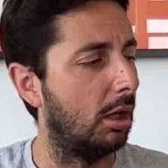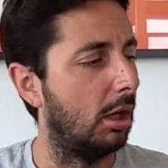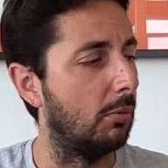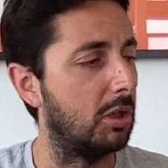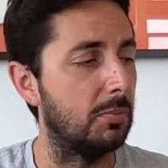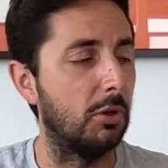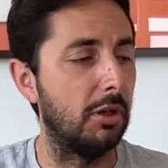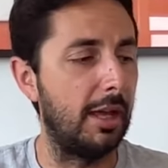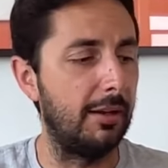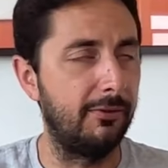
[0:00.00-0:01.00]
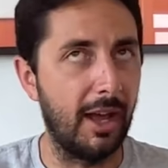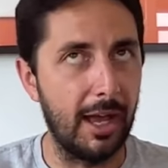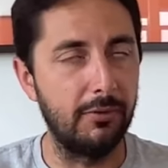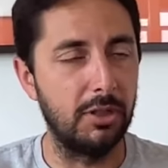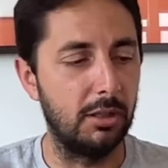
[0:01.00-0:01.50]
uh, which is more that
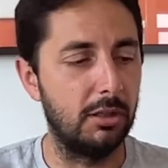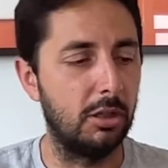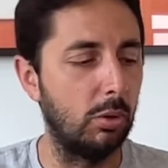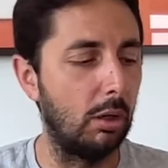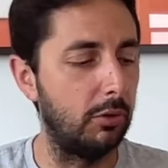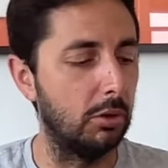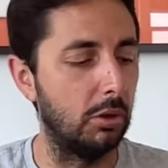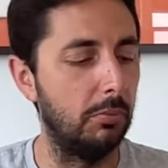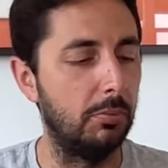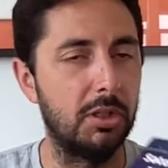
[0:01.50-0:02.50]
five to, to 12 year old,